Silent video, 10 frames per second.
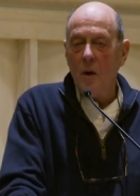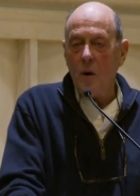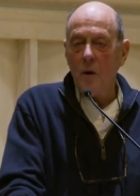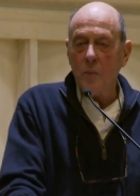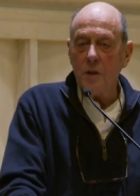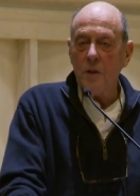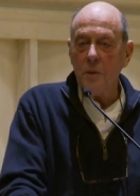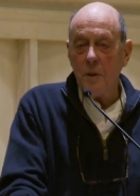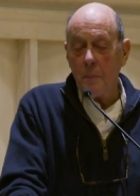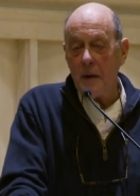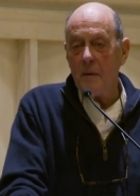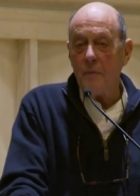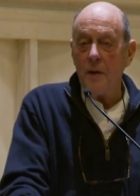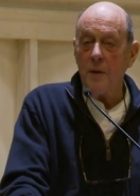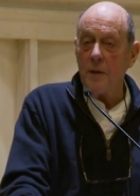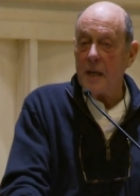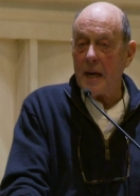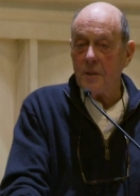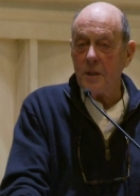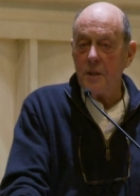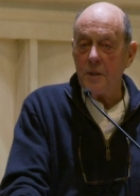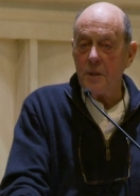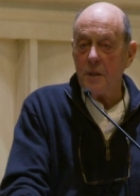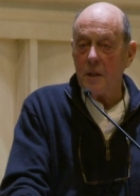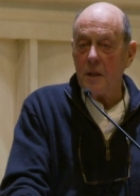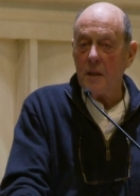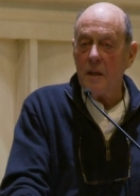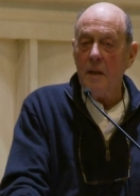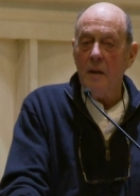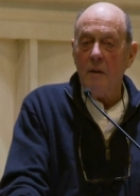on which you depend for your taxes, uh,